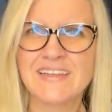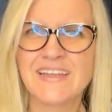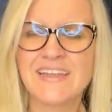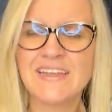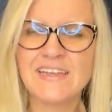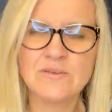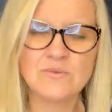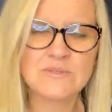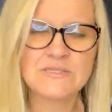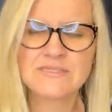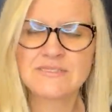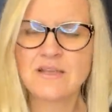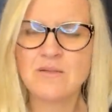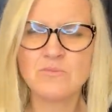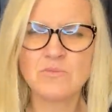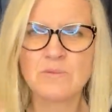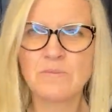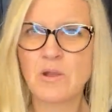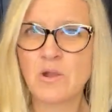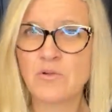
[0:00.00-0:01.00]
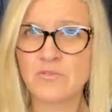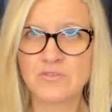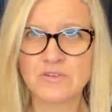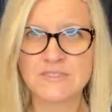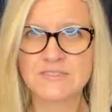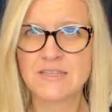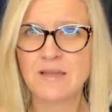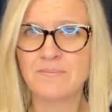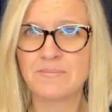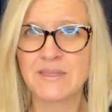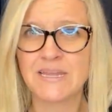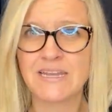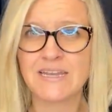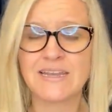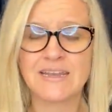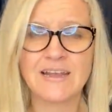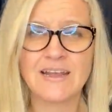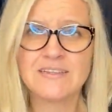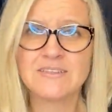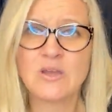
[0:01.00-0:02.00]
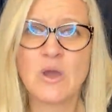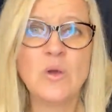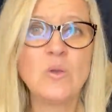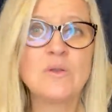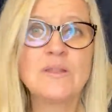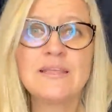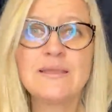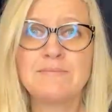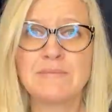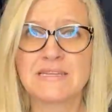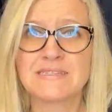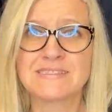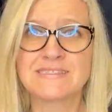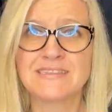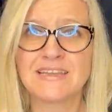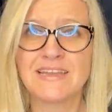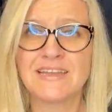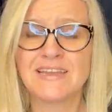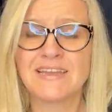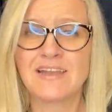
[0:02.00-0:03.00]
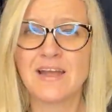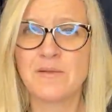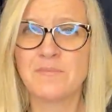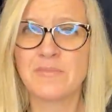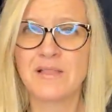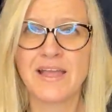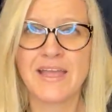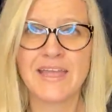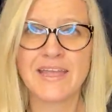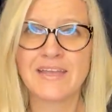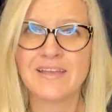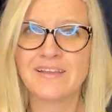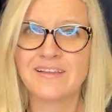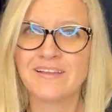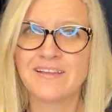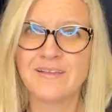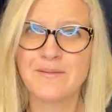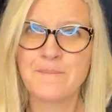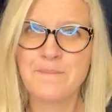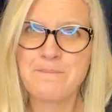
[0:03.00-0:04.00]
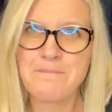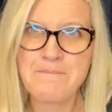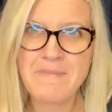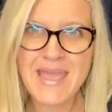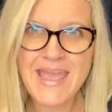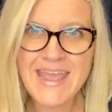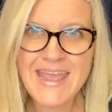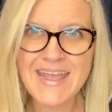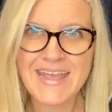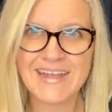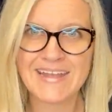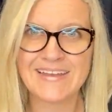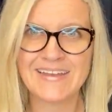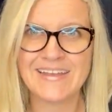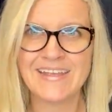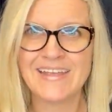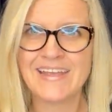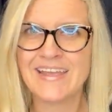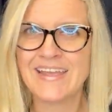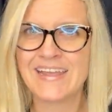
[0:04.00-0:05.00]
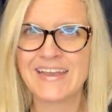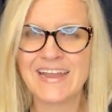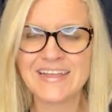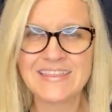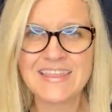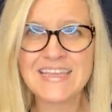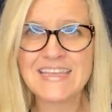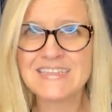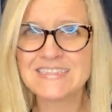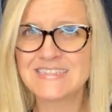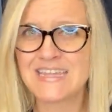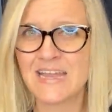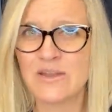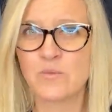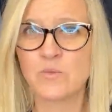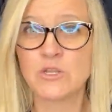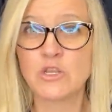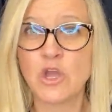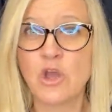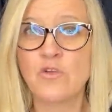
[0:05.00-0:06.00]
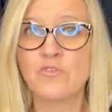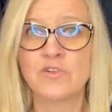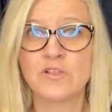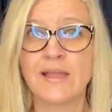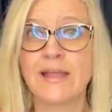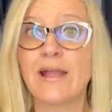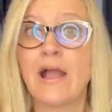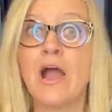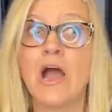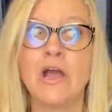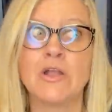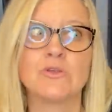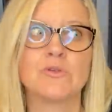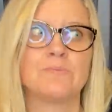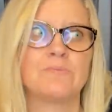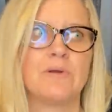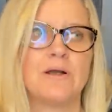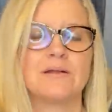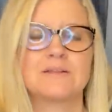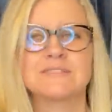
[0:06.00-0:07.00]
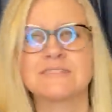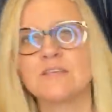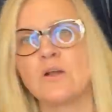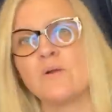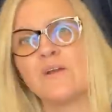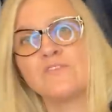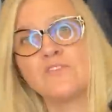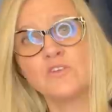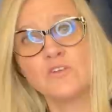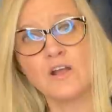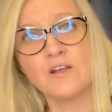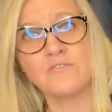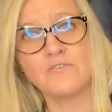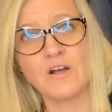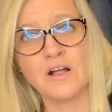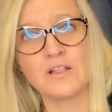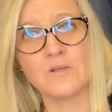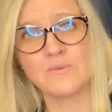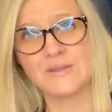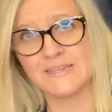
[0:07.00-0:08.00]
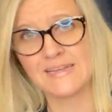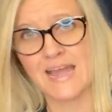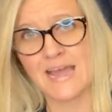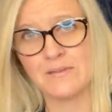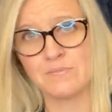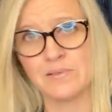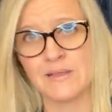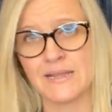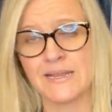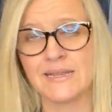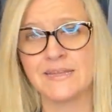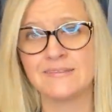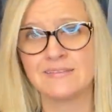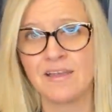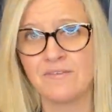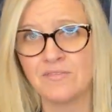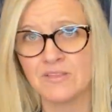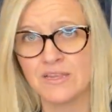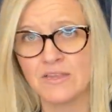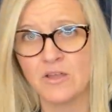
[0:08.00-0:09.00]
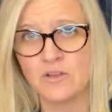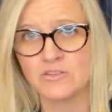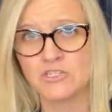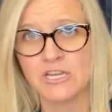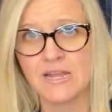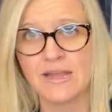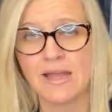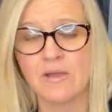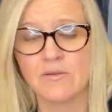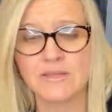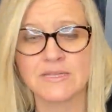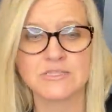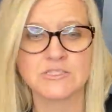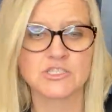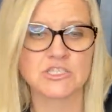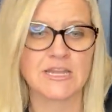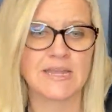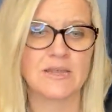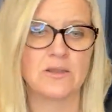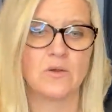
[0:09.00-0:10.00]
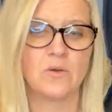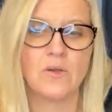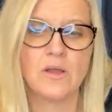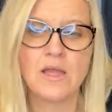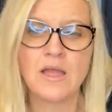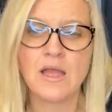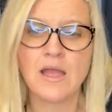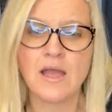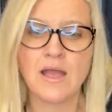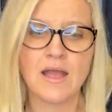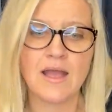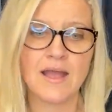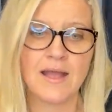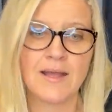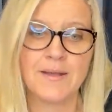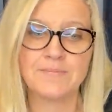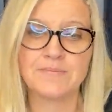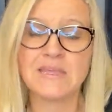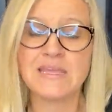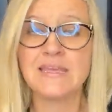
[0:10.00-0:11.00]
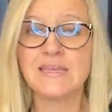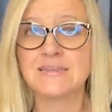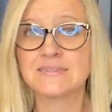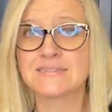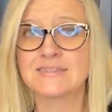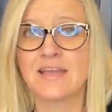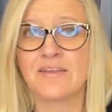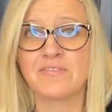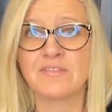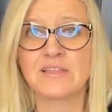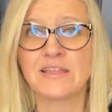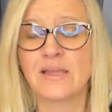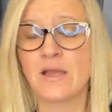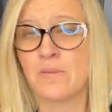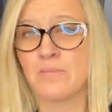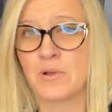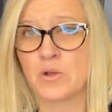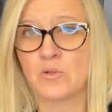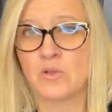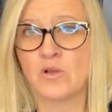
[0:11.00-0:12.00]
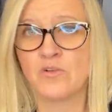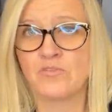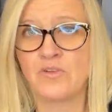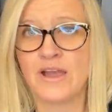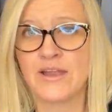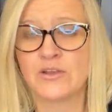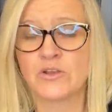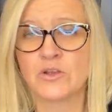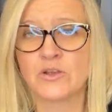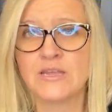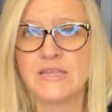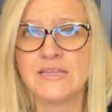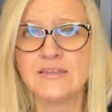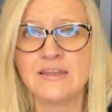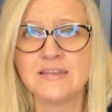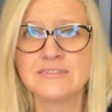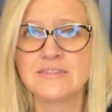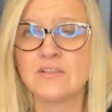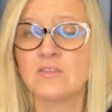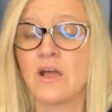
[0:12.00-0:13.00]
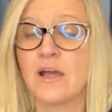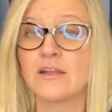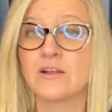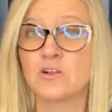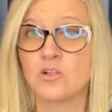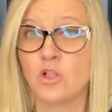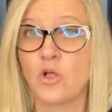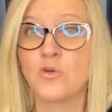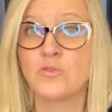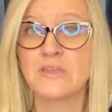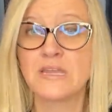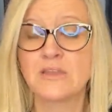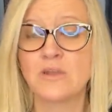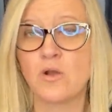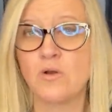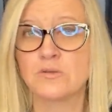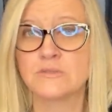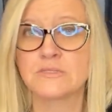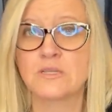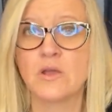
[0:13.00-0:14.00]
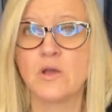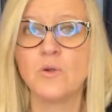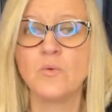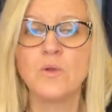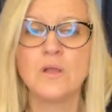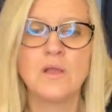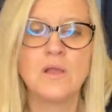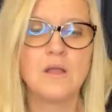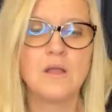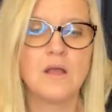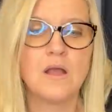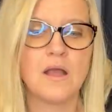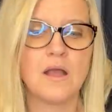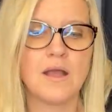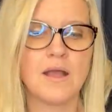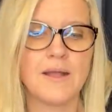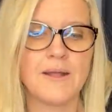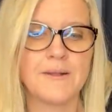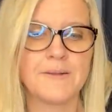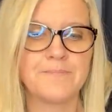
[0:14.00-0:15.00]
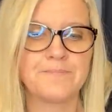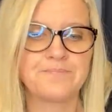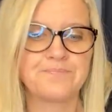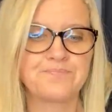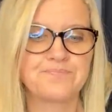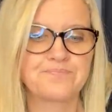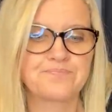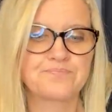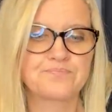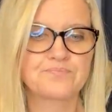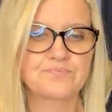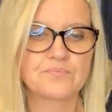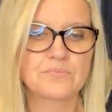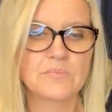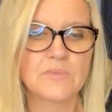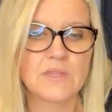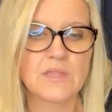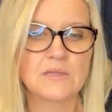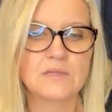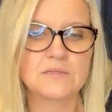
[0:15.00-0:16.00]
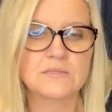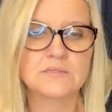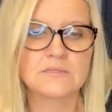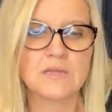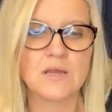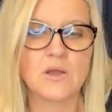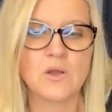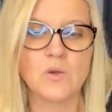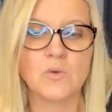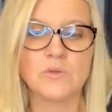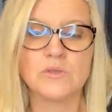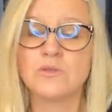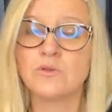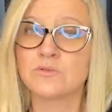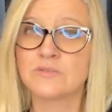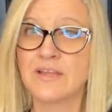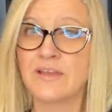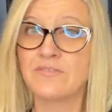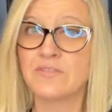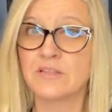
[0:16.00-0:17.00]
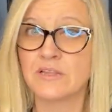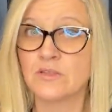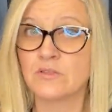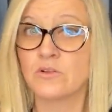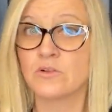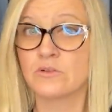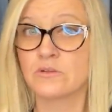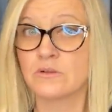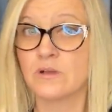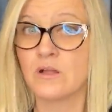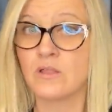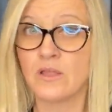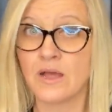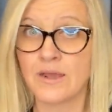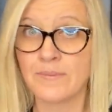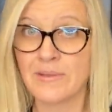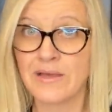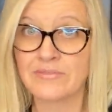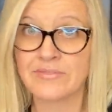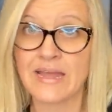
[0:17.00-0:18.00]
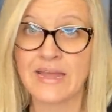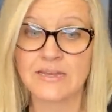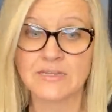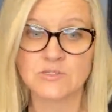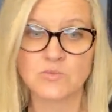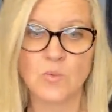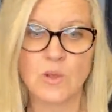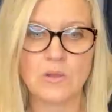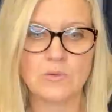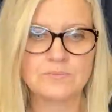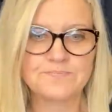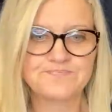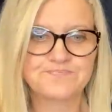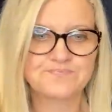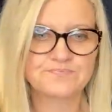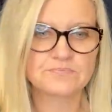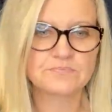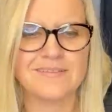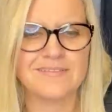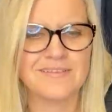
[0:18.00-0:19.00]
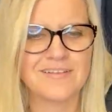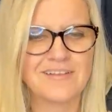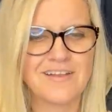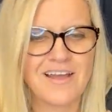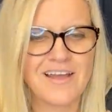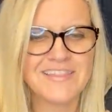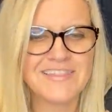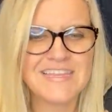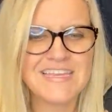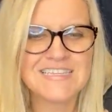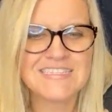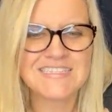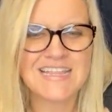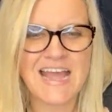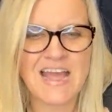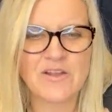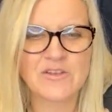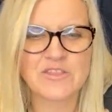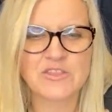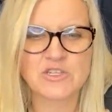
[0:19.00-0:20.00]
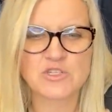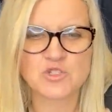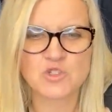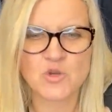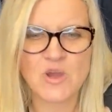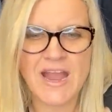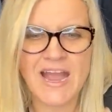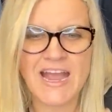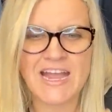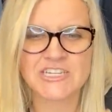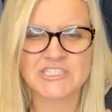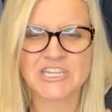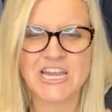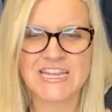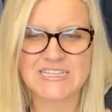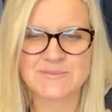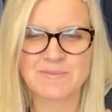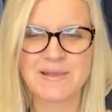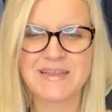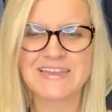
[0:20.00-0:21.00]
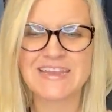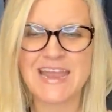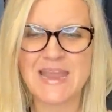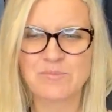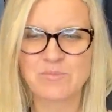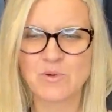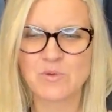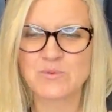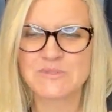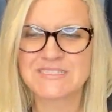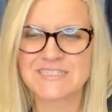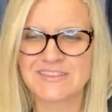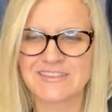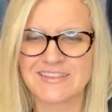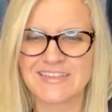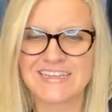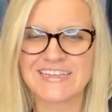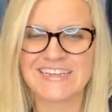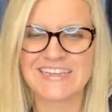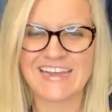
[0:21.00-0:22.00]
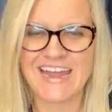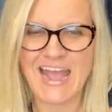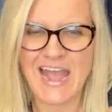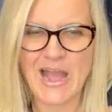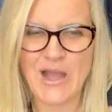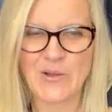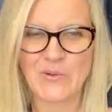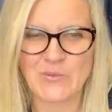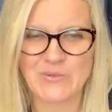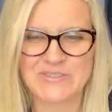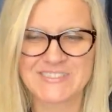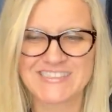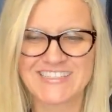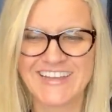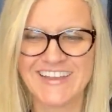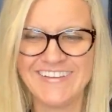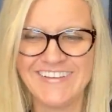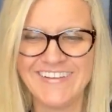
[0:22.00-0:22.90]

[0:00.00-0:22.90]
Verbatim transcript: And it was some remote for something and I totally missed it. And I'm like, man. And I think he said it would go for like a hundred bucks. So if you're not following Dad Planet, definitely go check out his channel. Um, he is definitely a BOLO finder. He does a lot of clothing also. Um, so you'll definitely learn a lot about that as well. Got these out of the trash as my neighbor was cleaning house.